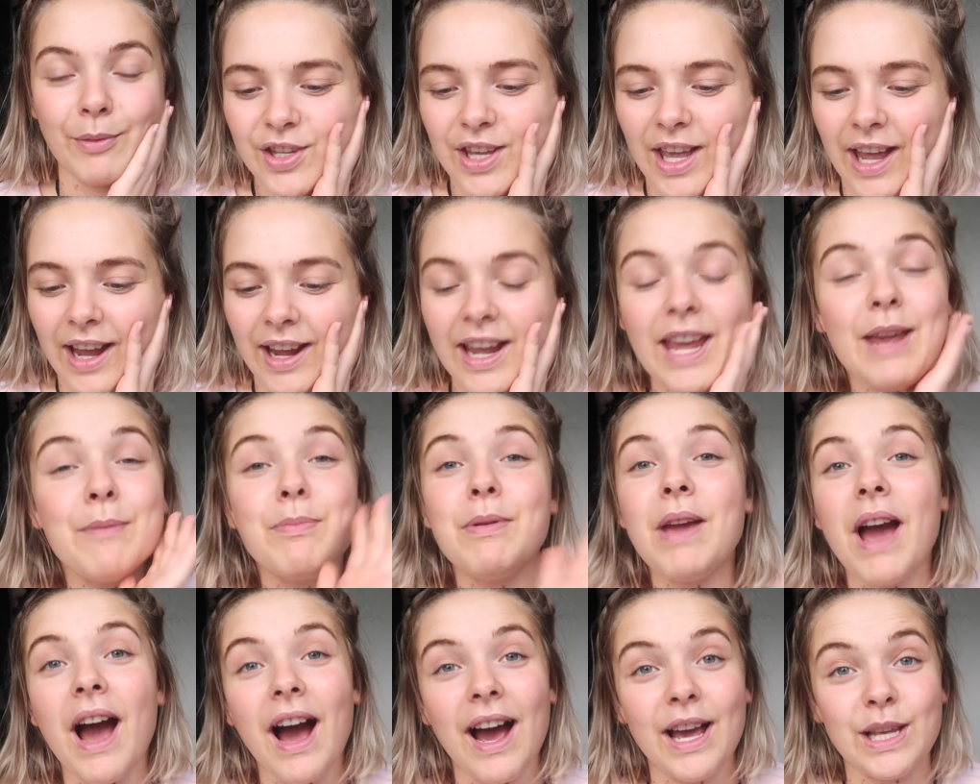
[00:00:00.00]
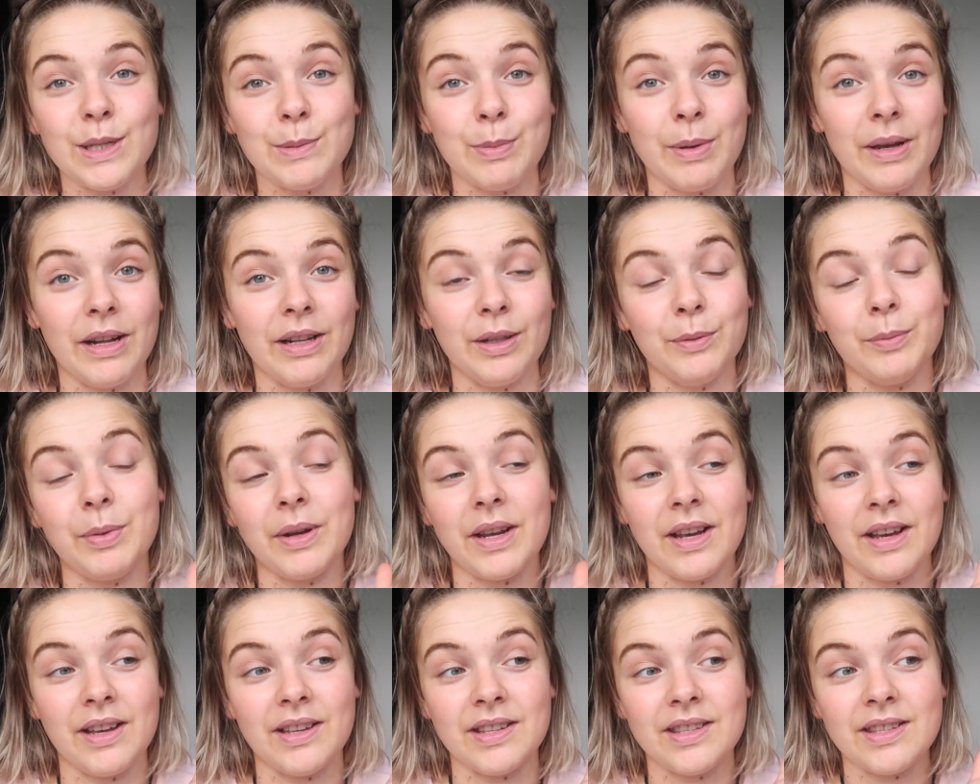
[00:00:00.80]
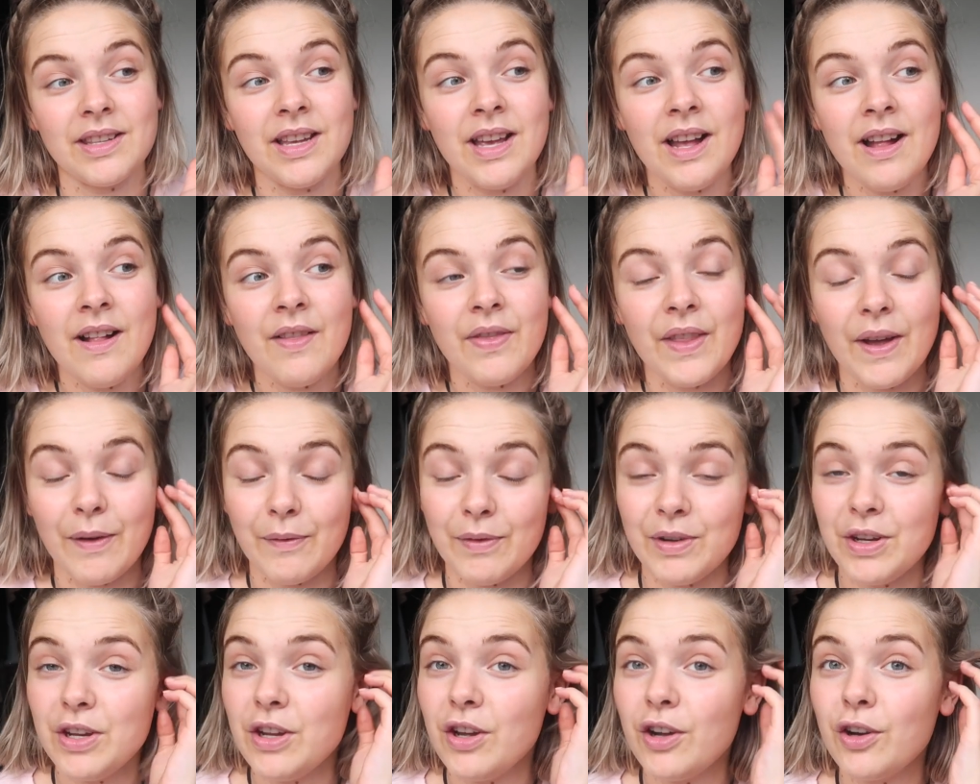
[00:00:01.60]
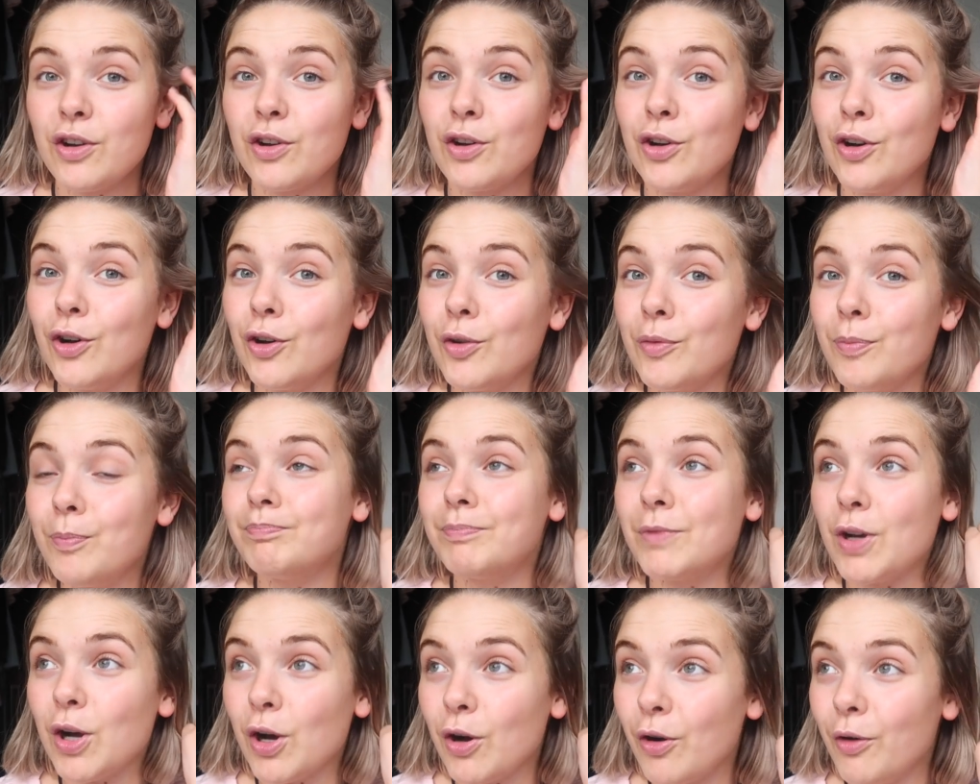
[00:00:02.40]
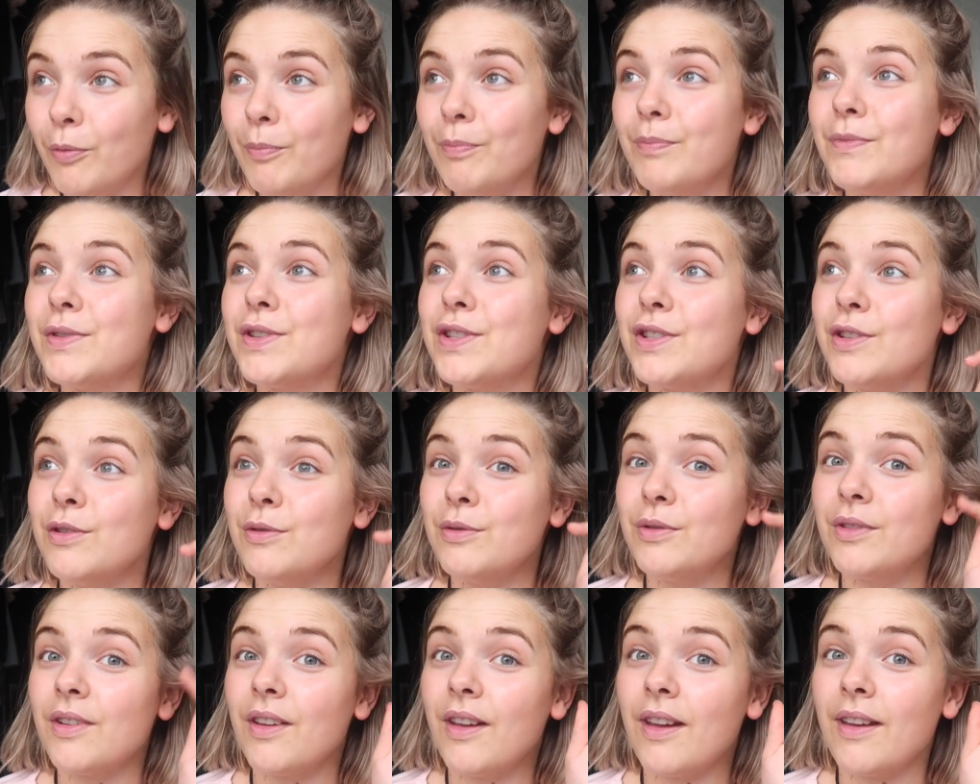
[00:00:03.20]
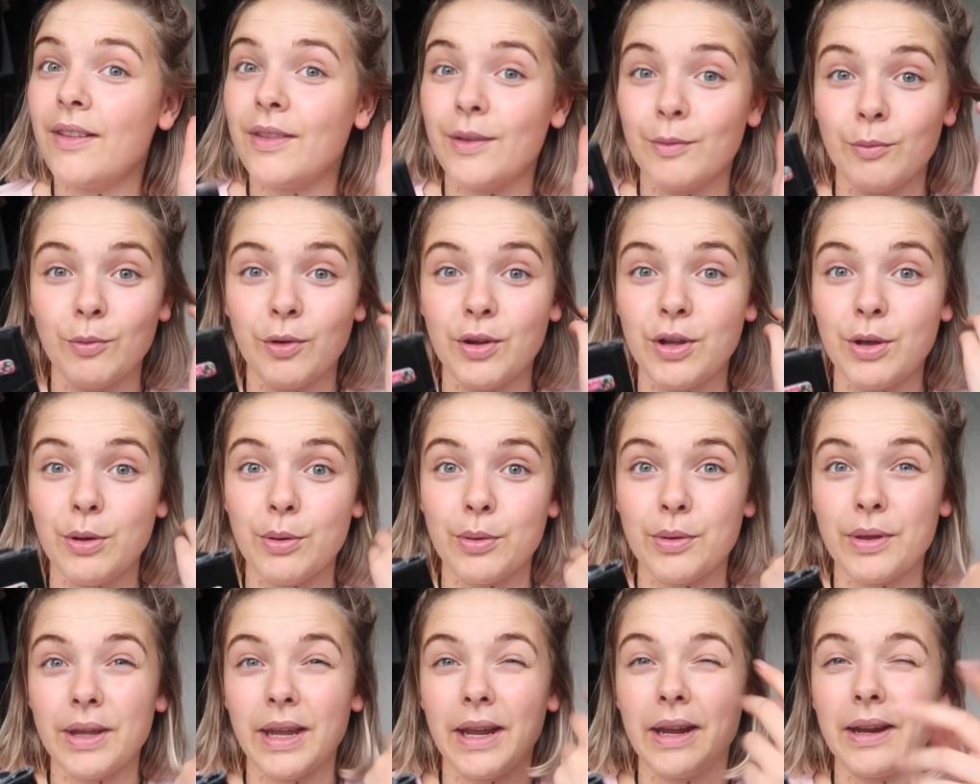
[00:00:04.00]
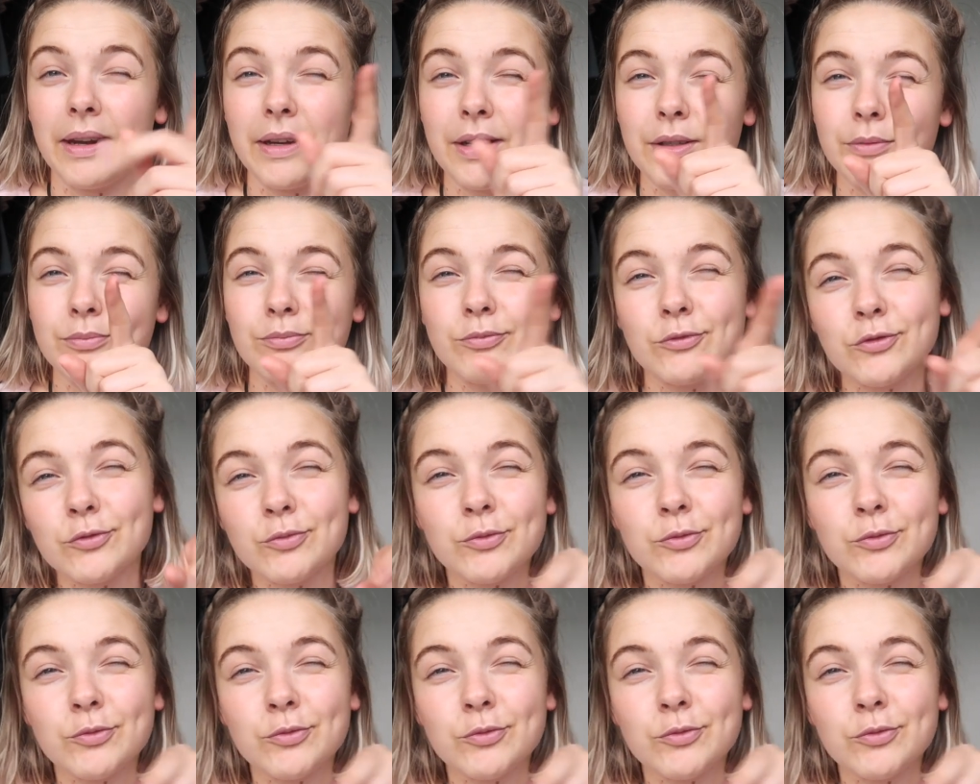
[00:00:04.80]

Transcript: So yeah, keep your eyes peeled because that video could come sooner than what you think.